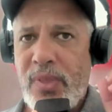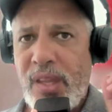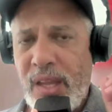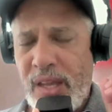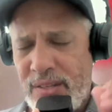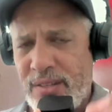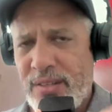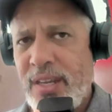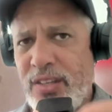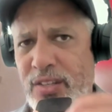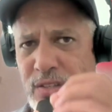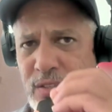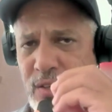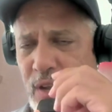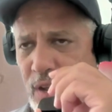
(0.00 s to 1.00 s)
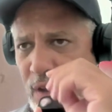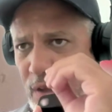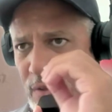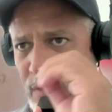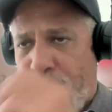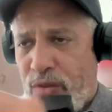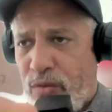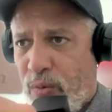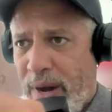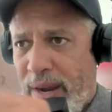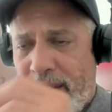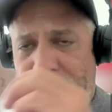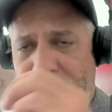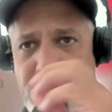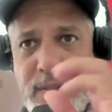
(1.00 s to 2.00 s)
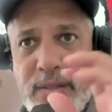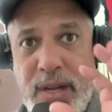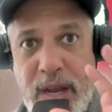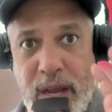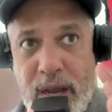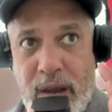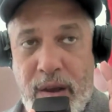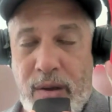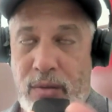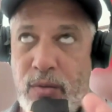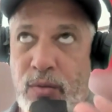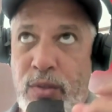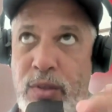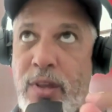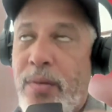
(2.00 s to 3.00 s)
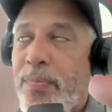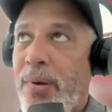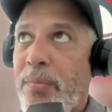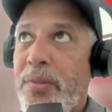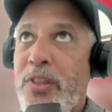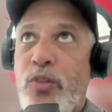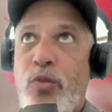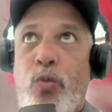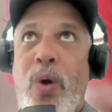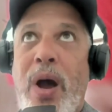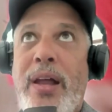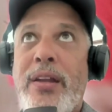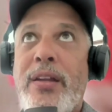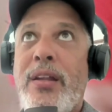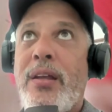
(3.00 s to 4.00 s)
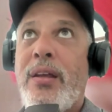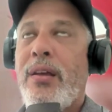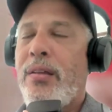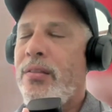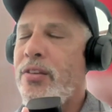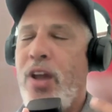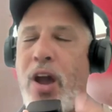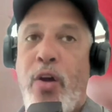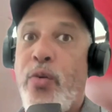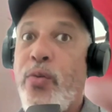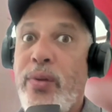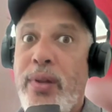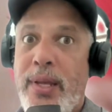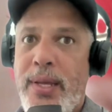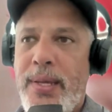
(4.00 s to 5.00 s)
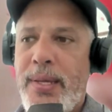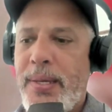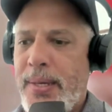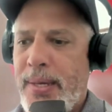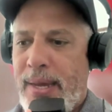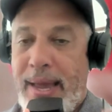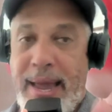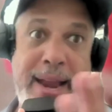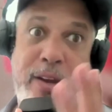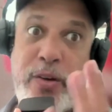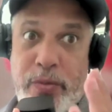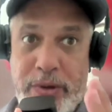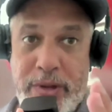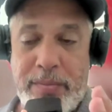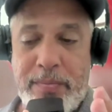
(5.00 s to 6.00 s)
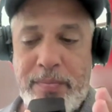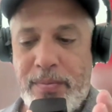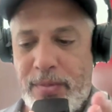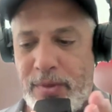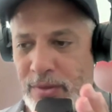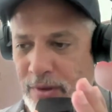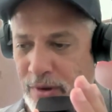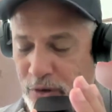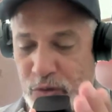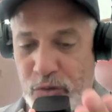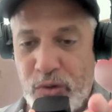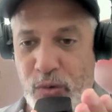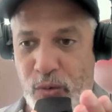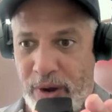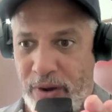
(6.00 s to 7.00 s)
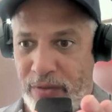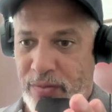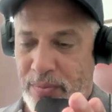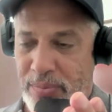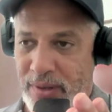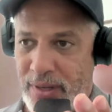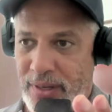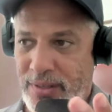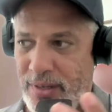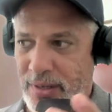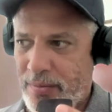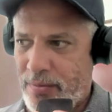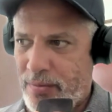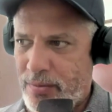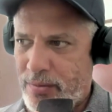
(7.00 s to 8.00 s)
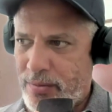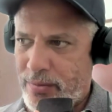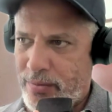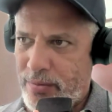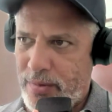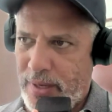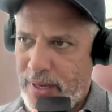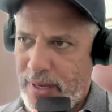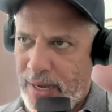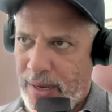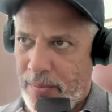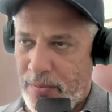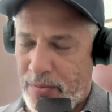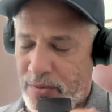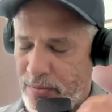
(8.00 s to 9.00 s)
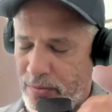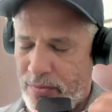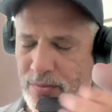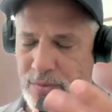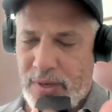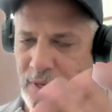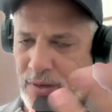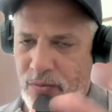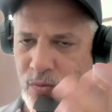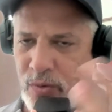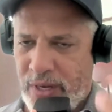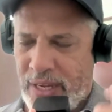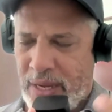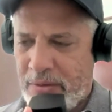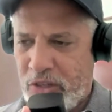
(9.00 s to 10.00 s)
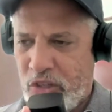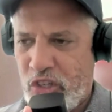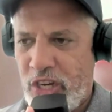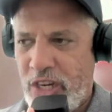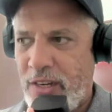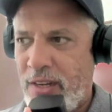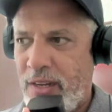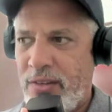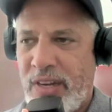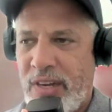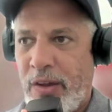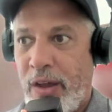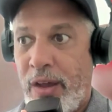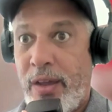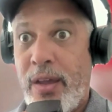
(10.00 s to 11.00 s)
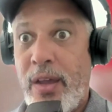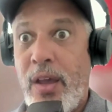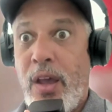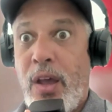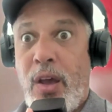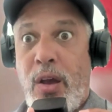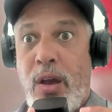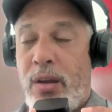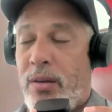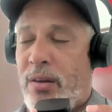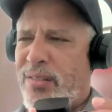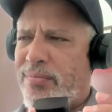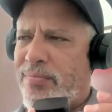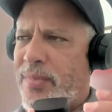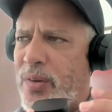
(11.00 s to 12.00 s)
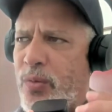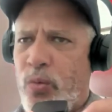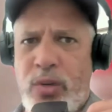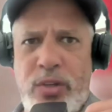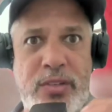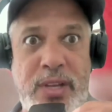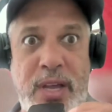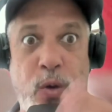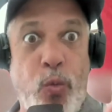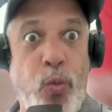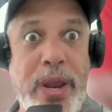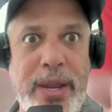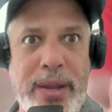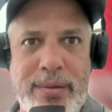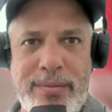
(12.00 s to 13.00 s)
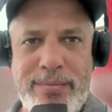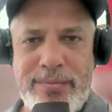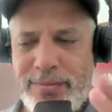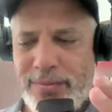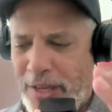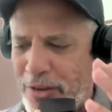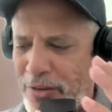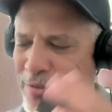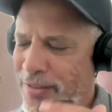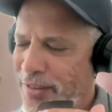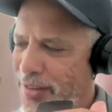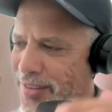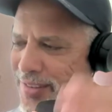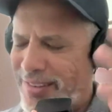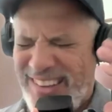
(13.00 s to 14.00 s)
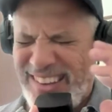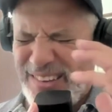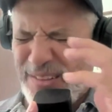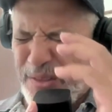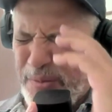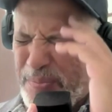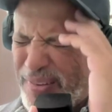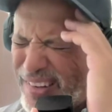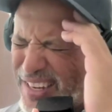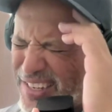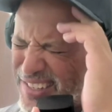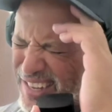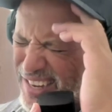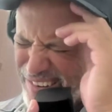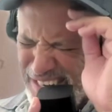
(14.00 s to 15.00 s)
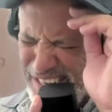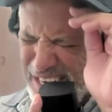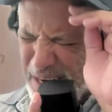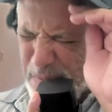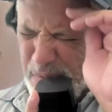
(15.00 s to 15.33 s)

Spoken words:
assess the threats. The only acronym that I took away from policing, in when it came to GDs anyway, and I was WIN. They use this. The police, they like to come